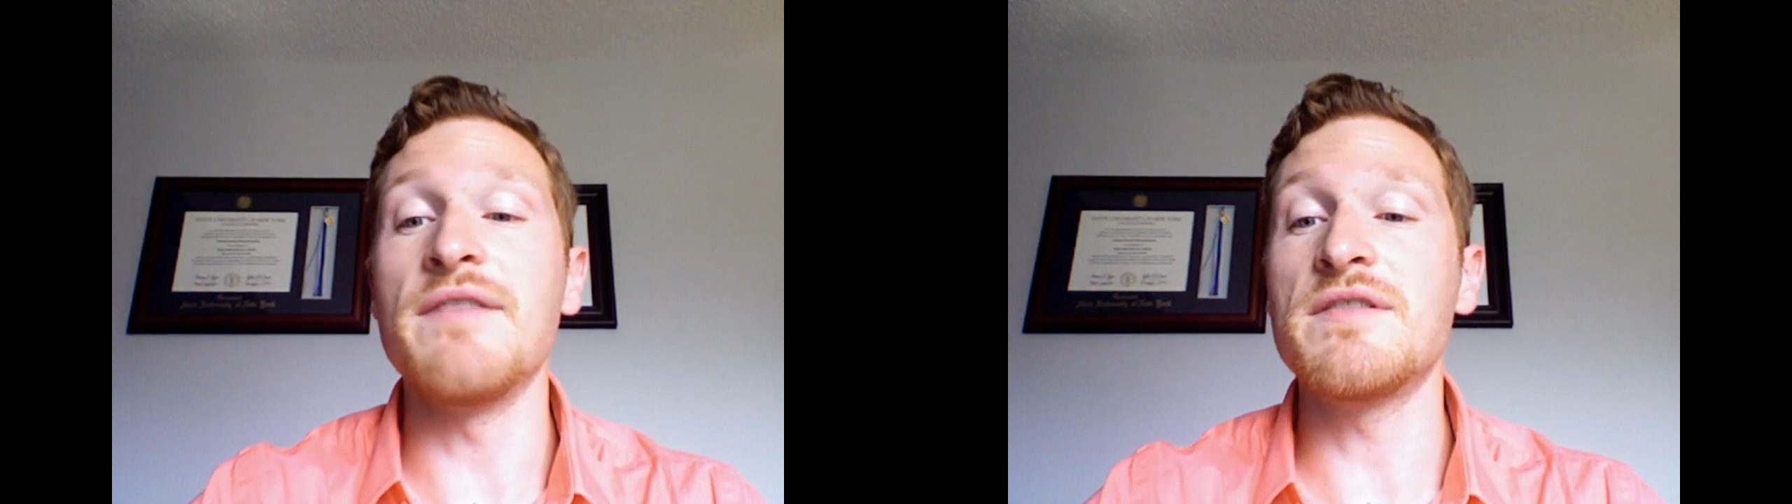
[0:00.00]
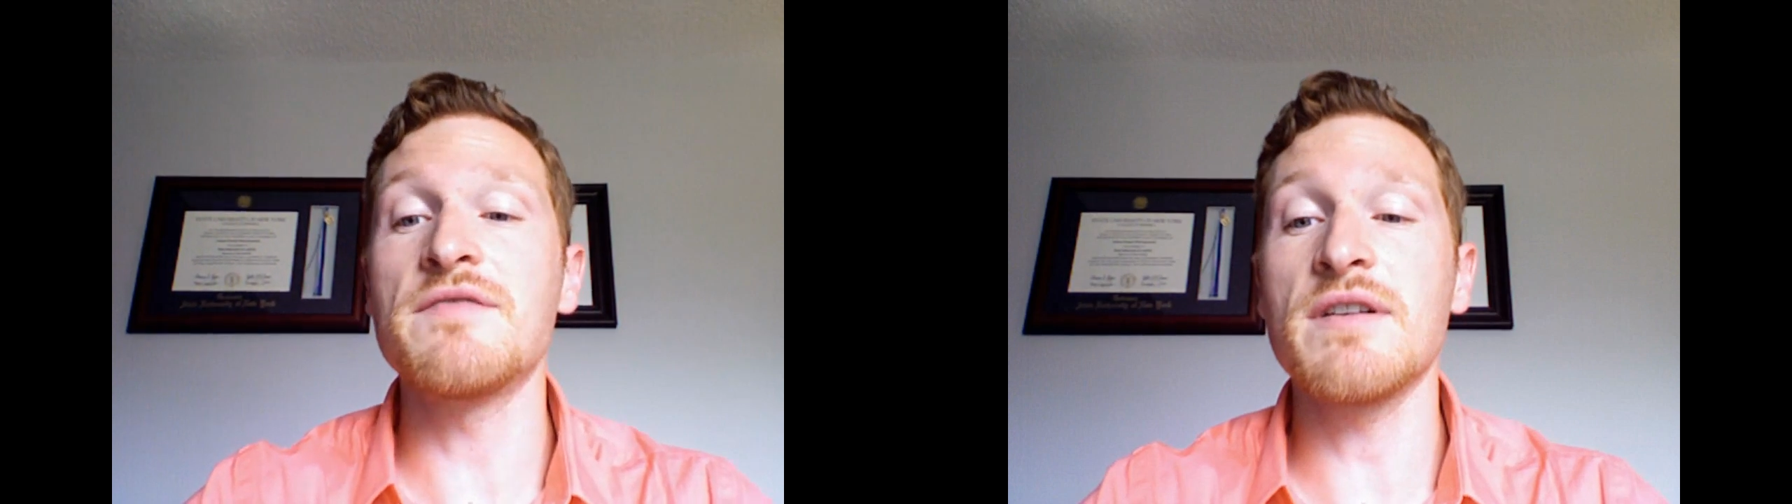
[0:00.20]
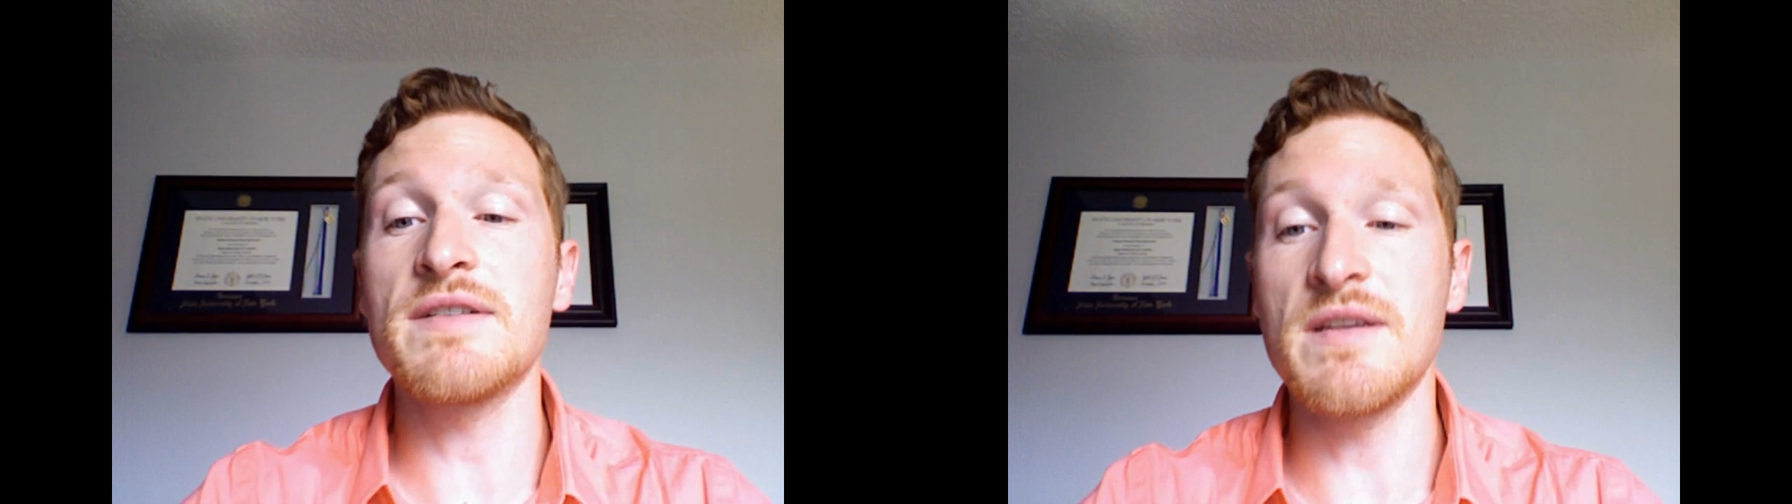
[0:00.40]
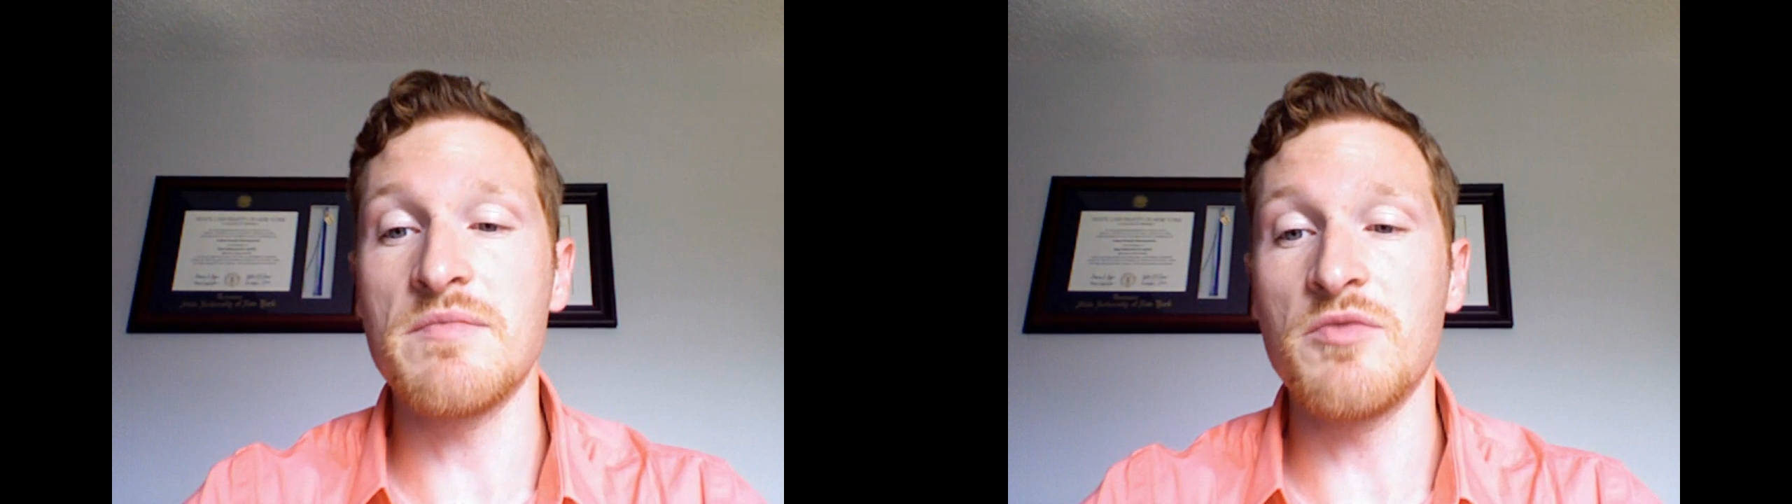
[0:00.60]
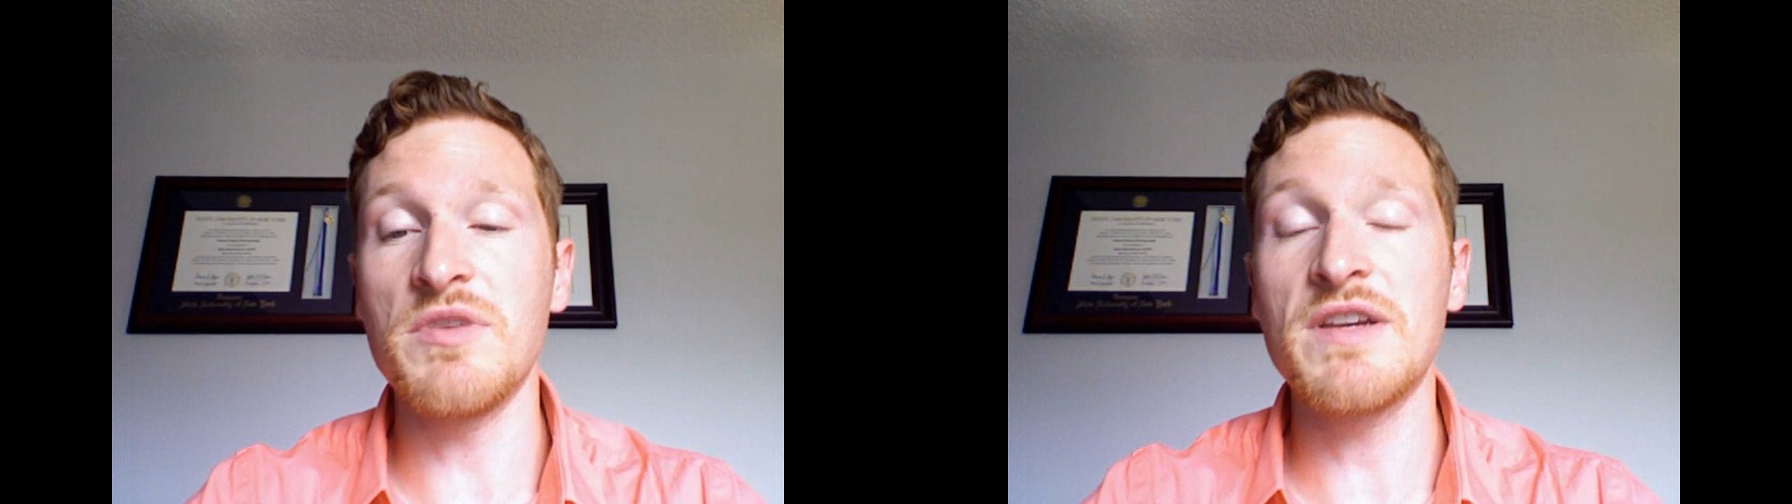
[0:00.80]
It's very
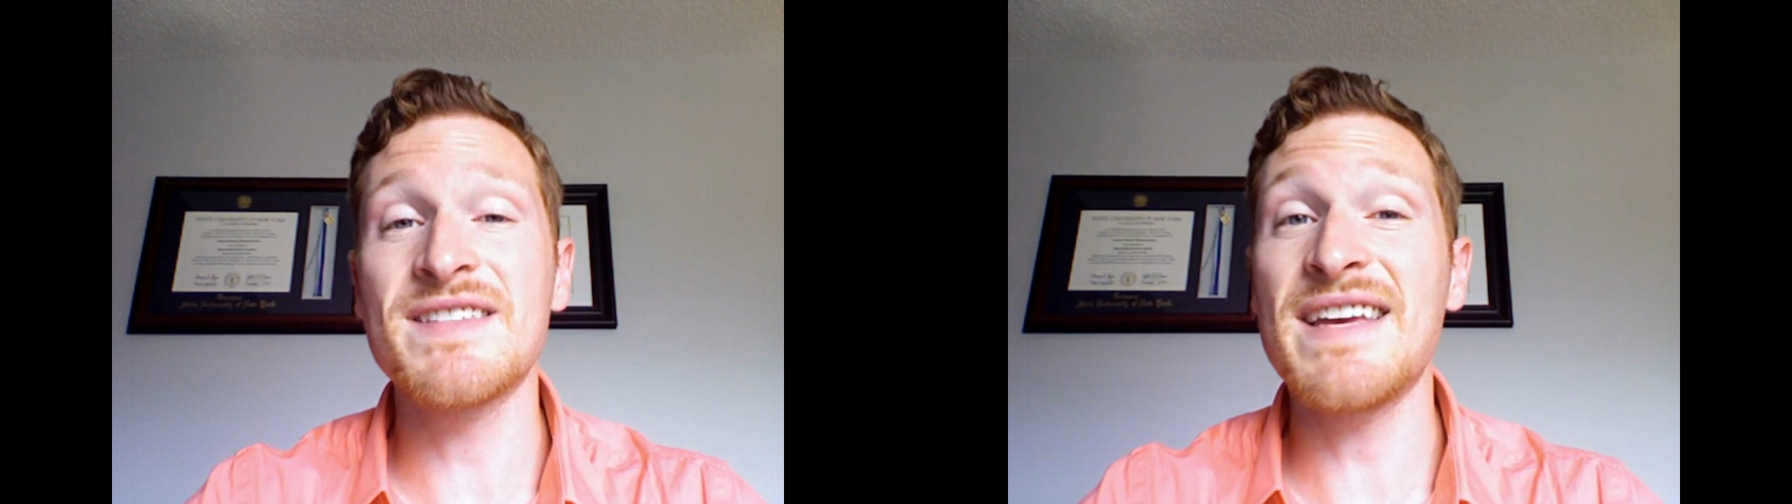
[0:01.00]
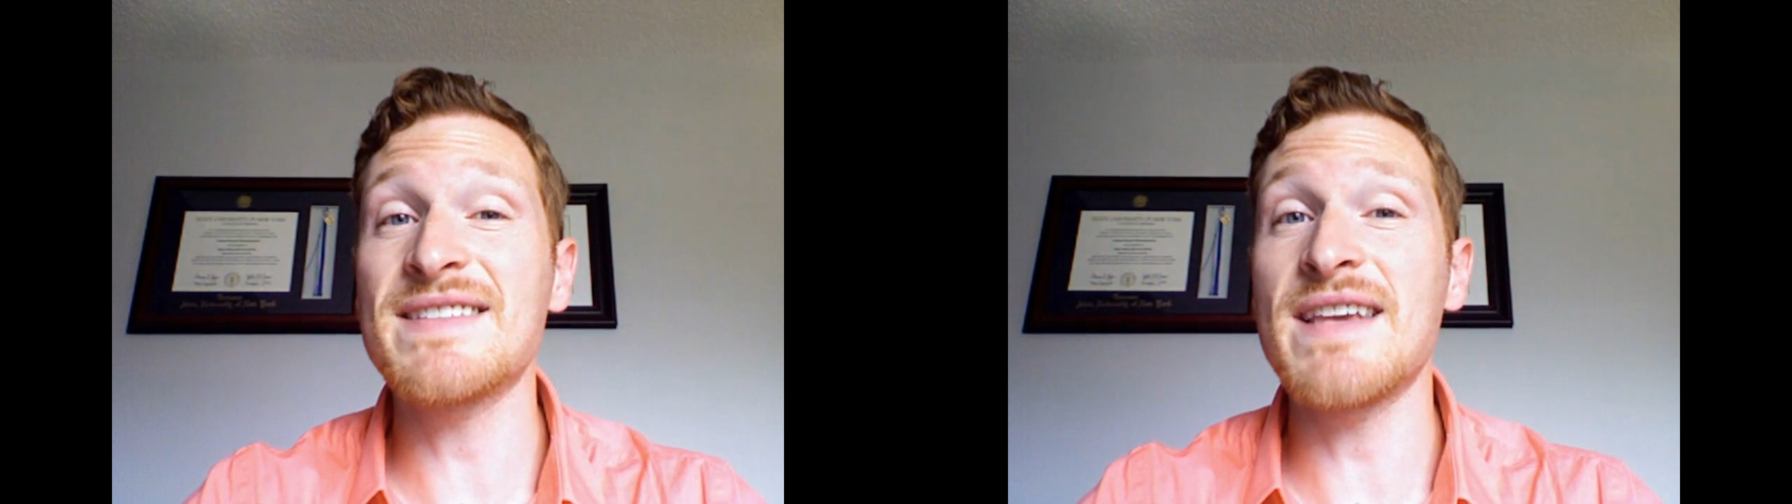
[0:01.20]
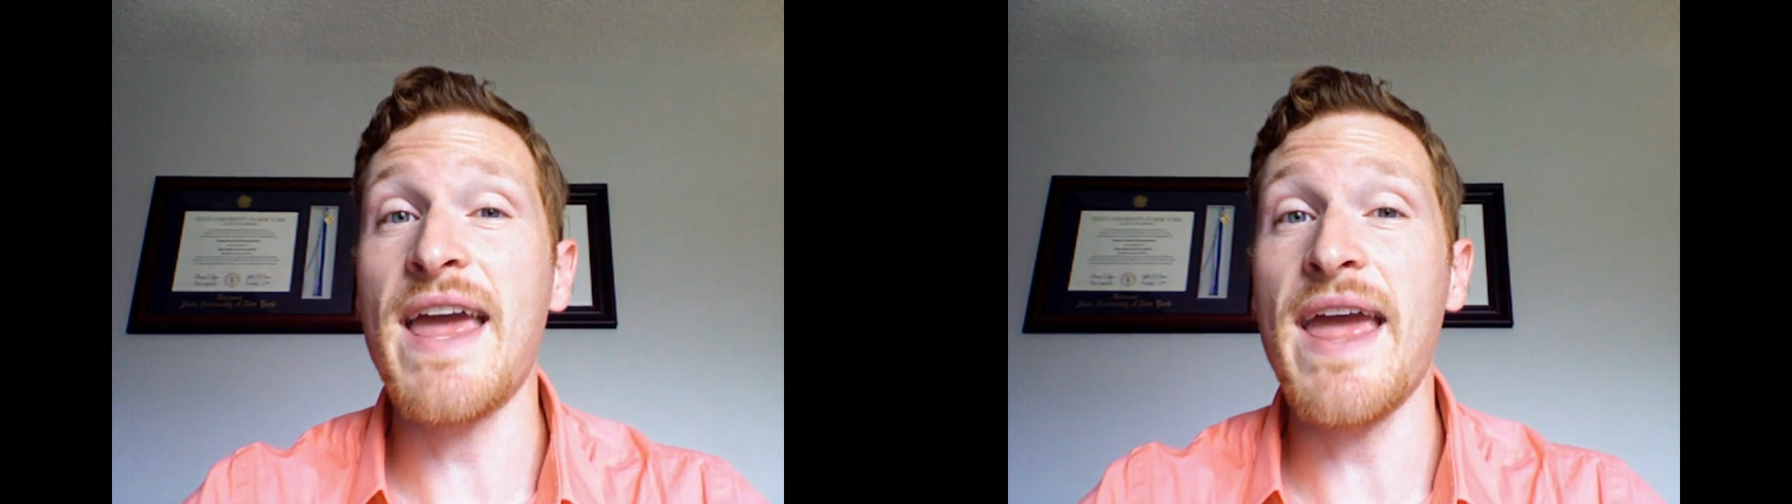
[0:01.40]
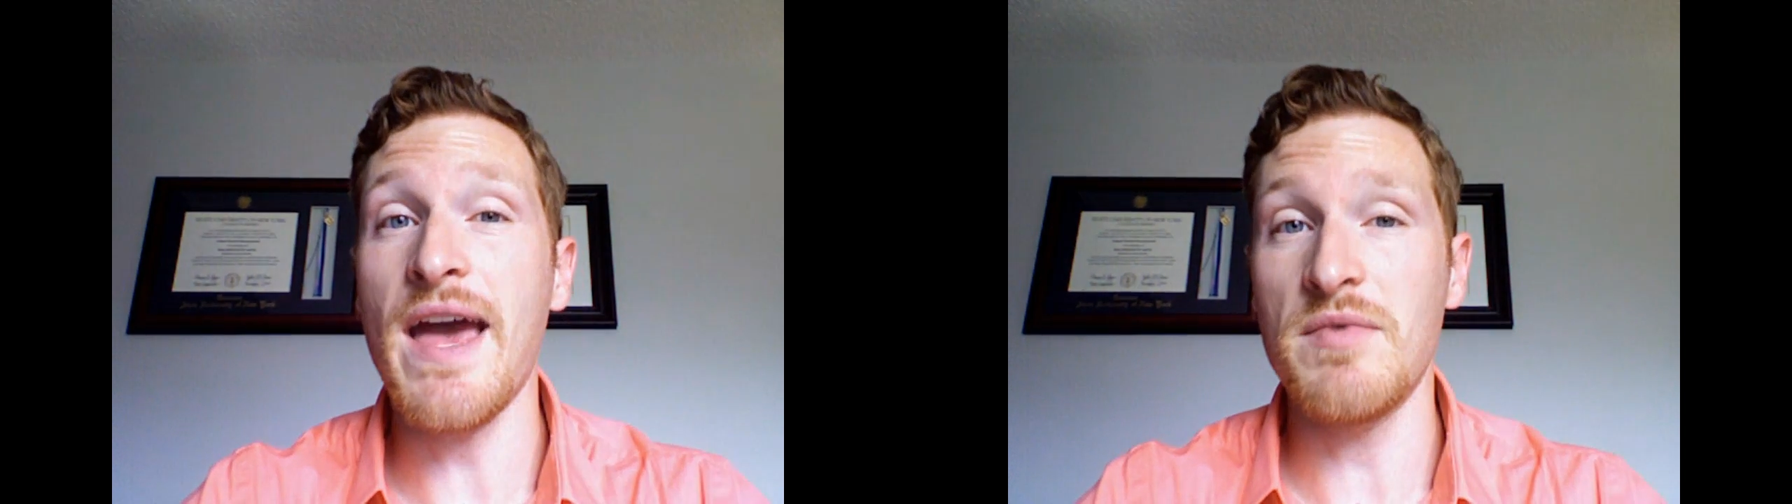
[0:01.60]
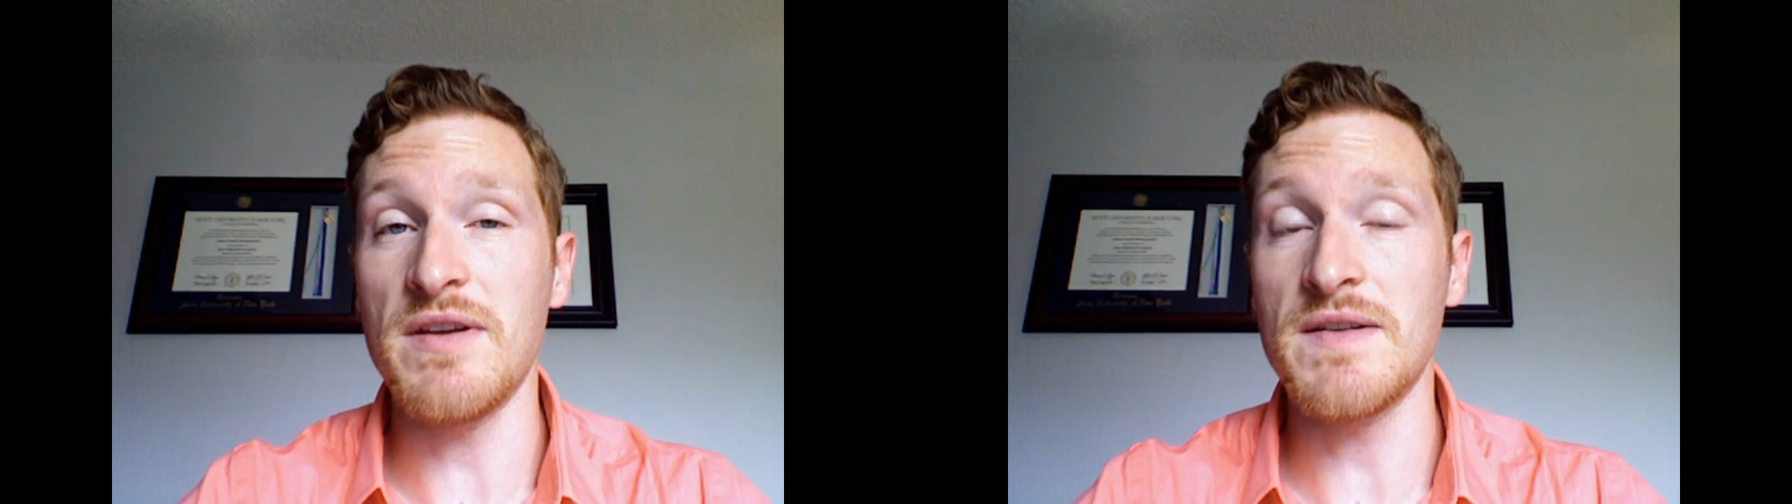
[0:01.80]
simple because that's a
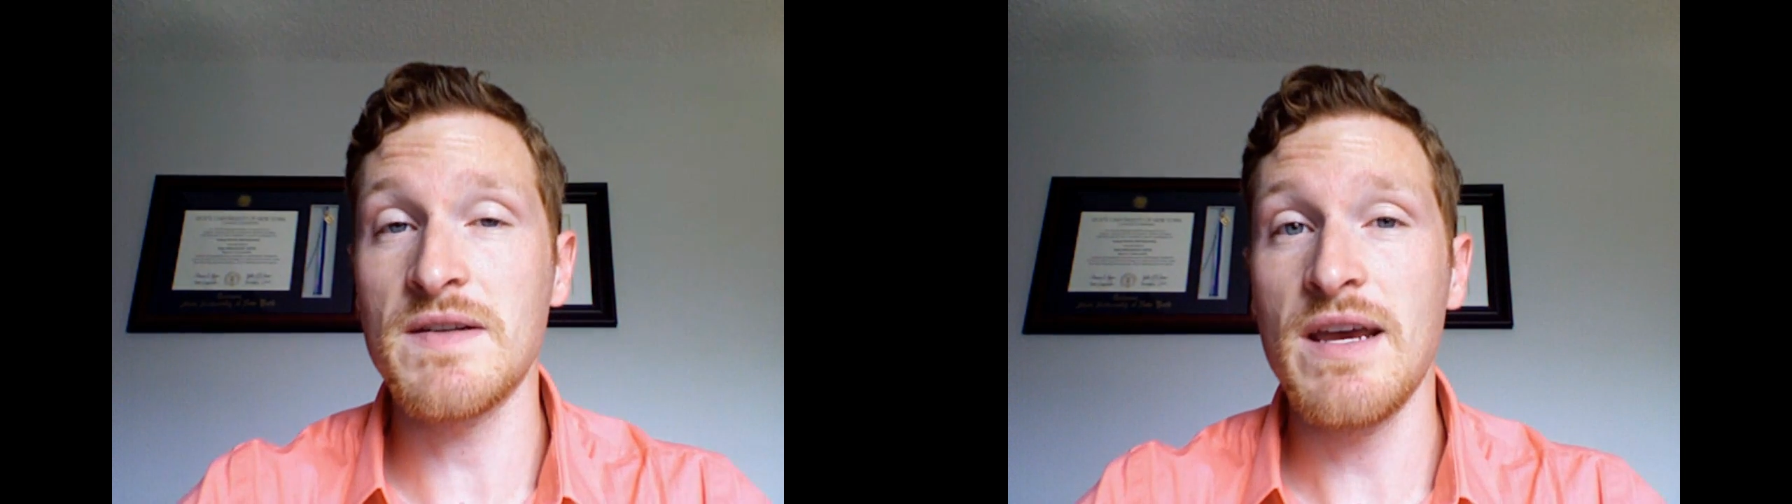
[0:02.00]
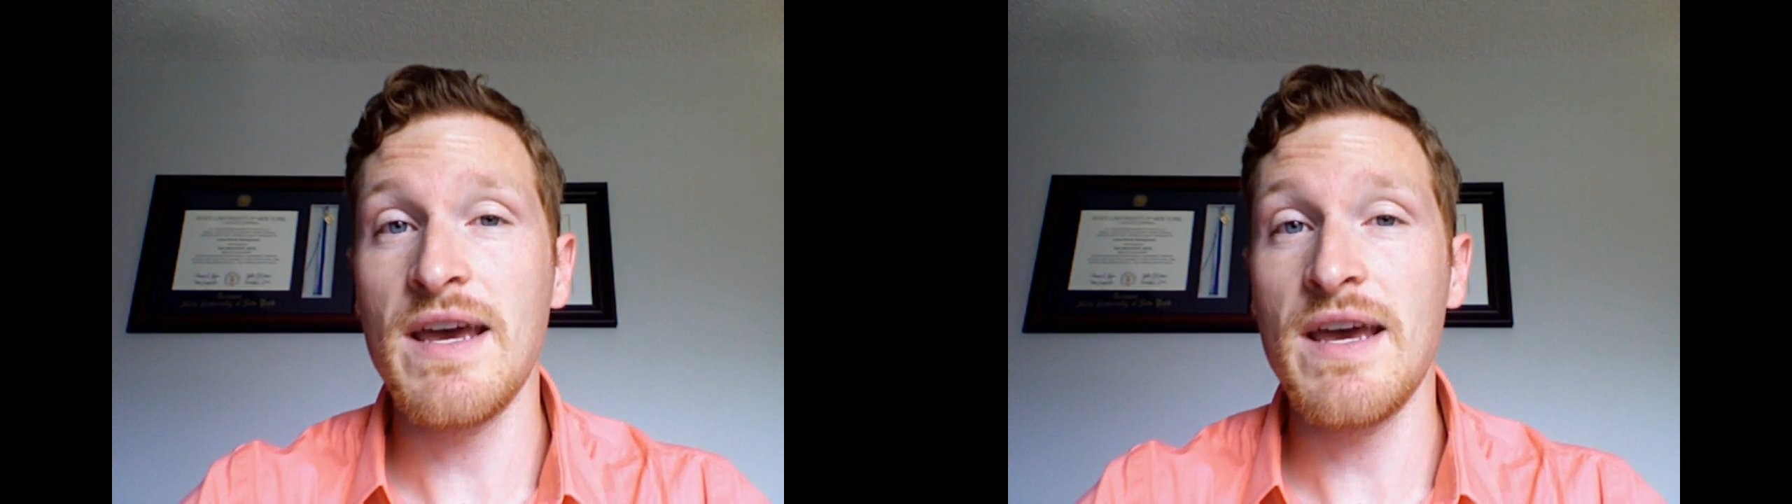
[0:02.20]
habit.